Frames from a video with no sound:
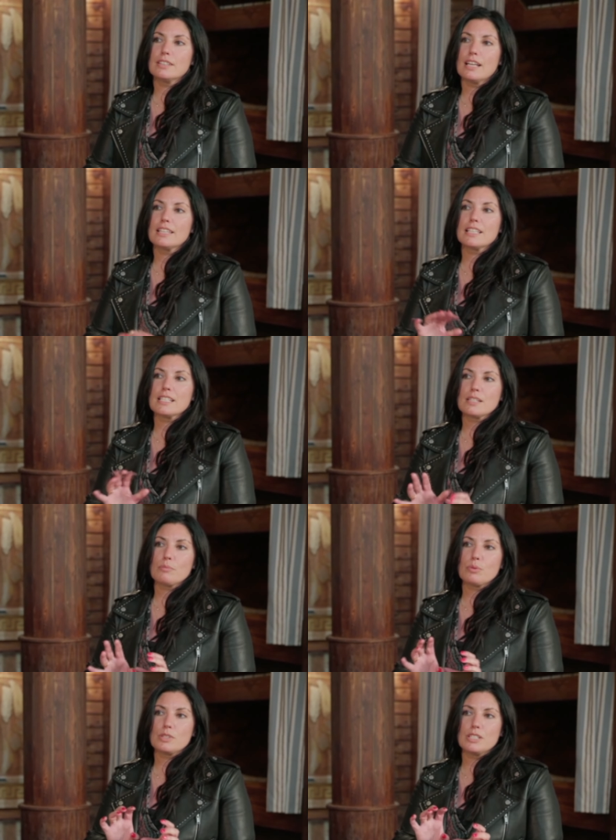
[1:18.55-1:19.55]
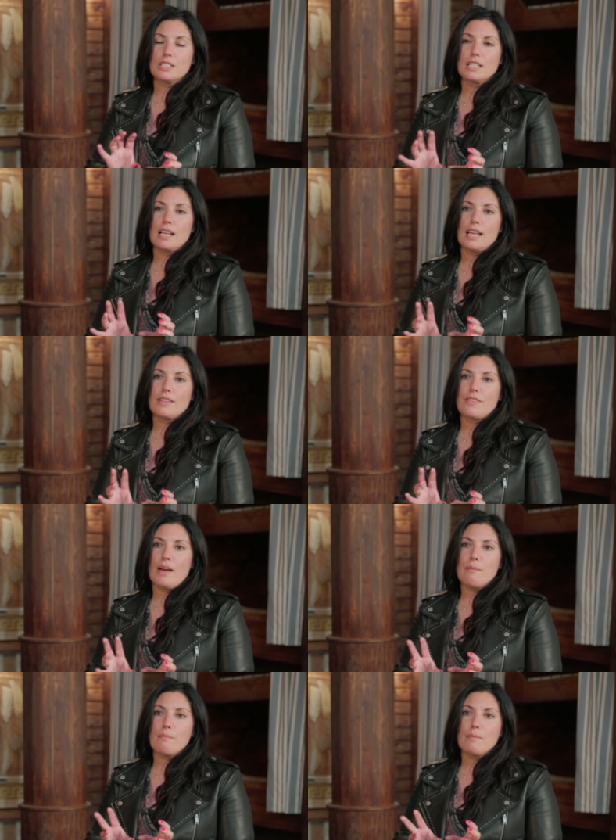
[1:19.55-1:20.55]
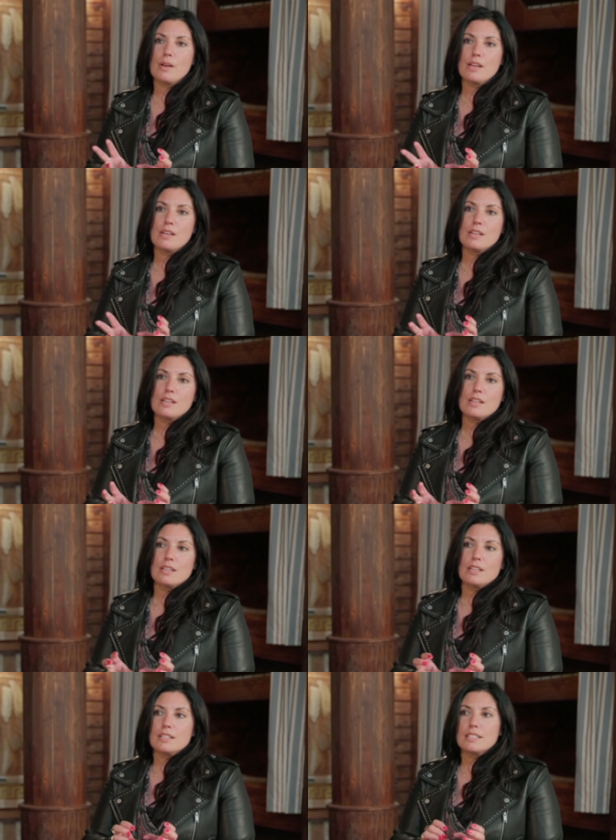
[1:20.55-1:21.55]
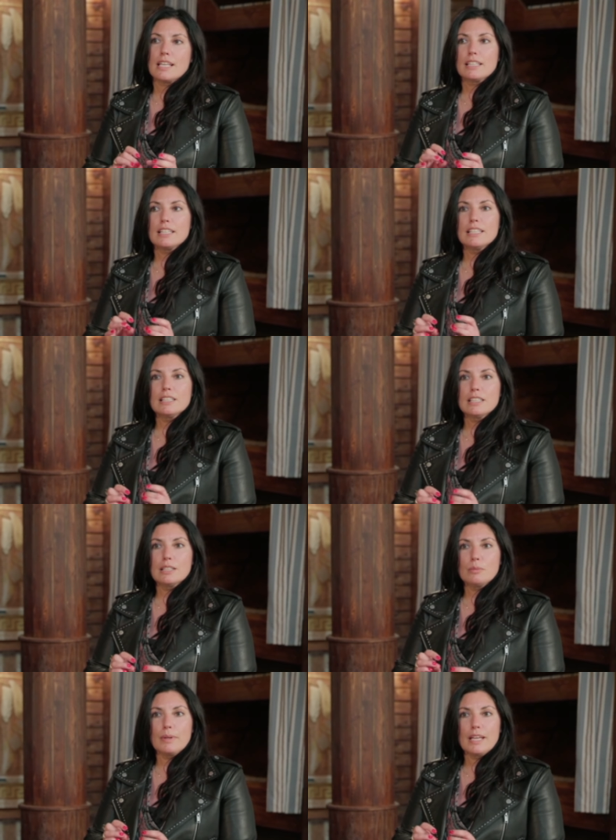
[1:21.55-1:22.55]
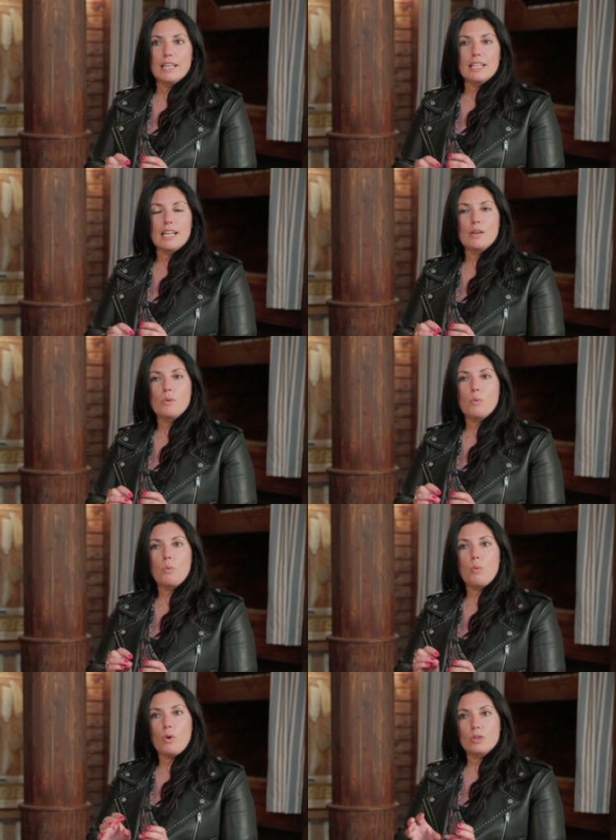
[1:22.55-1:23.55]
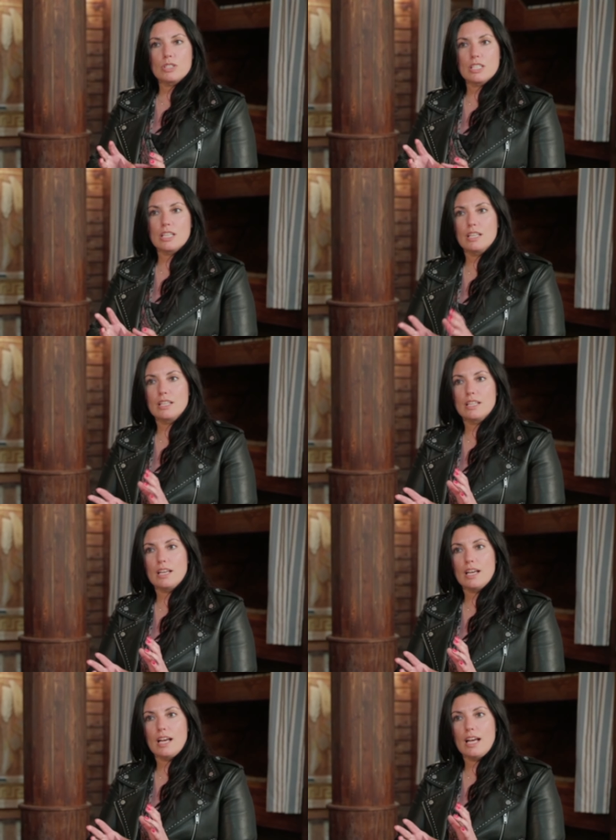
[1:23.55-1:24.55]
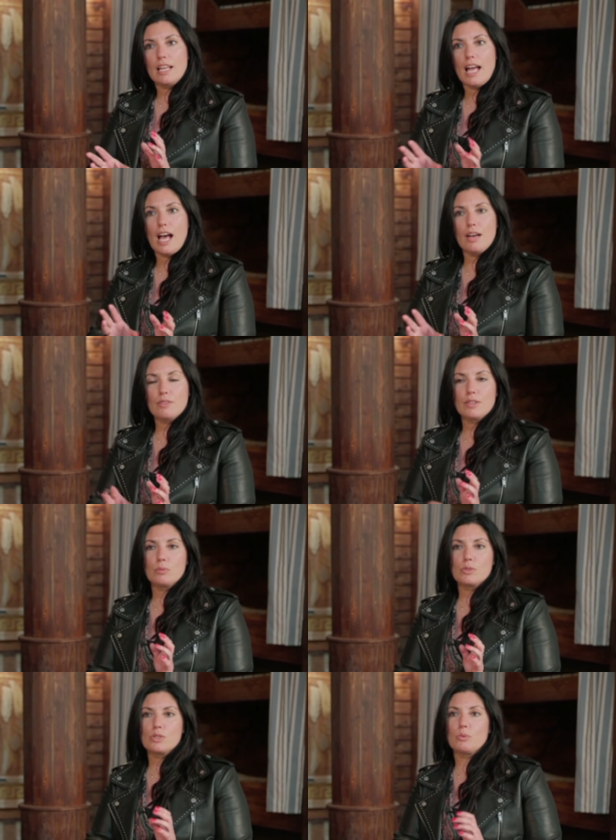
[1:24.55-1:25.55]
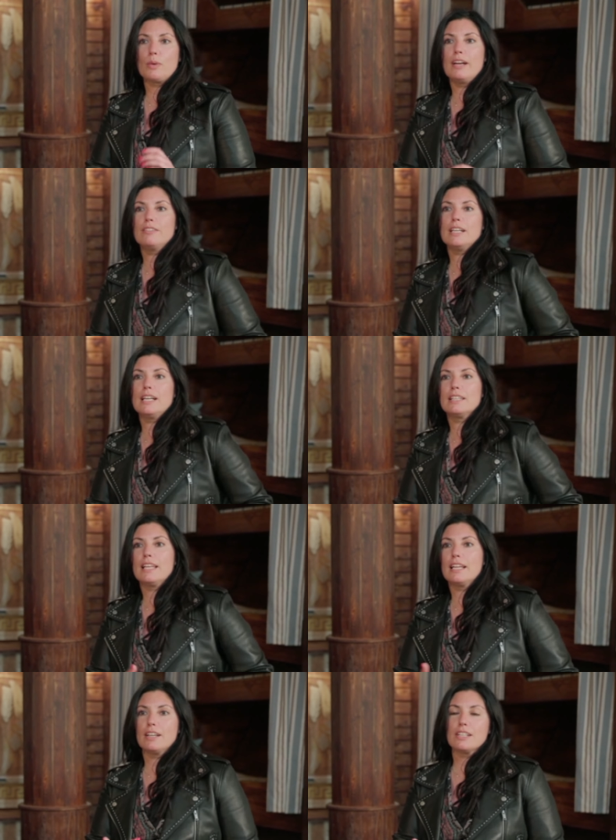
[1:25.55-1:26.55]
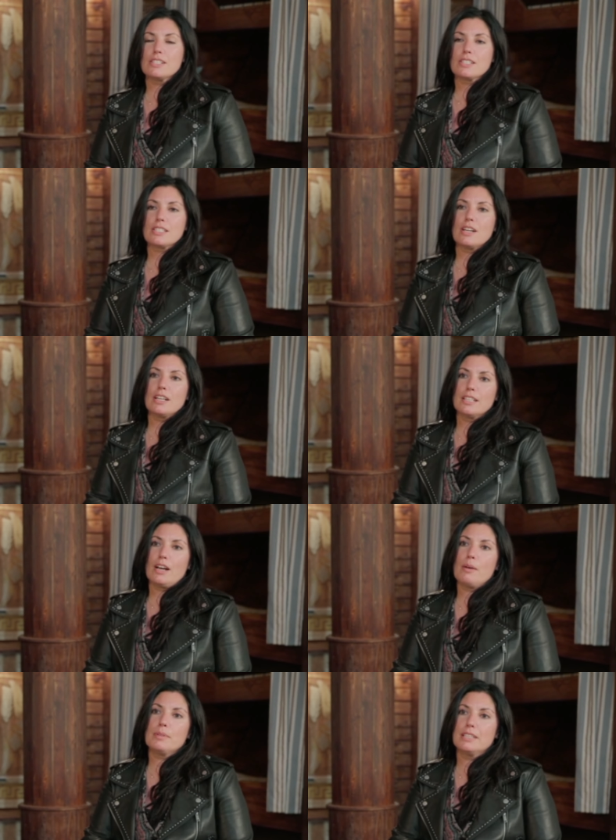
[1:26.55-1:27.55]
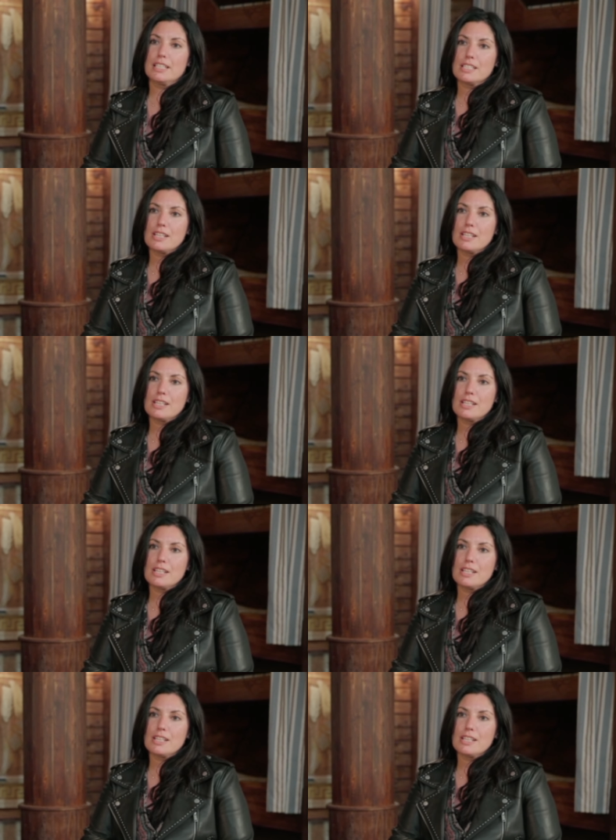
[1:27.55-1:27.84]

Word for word: think it's important to let them take the lead a little bit in what and how they want to wear it, and then I just tidy it up in the end.